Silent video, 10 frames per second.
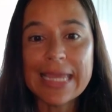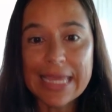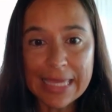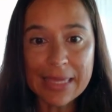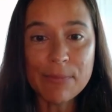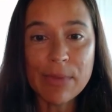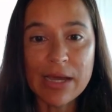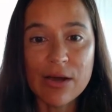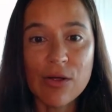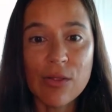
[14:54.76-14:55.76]

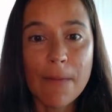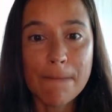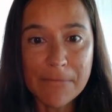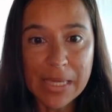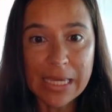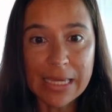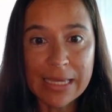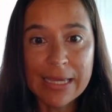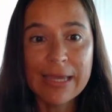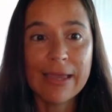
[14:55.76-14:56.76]
email me.
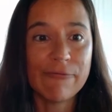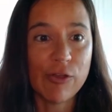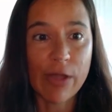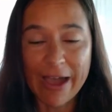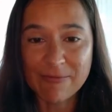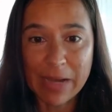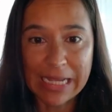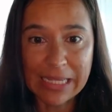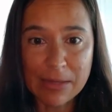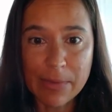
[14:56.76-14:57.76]
If you have my
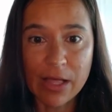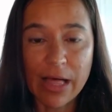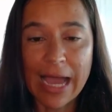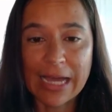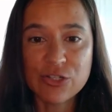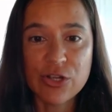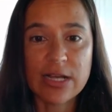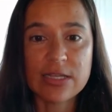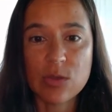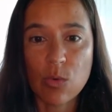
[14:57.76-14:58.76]
email
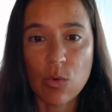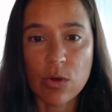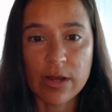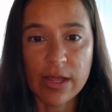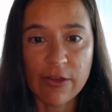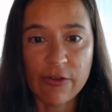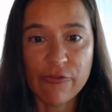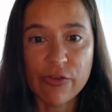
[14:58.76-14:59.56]
address, or if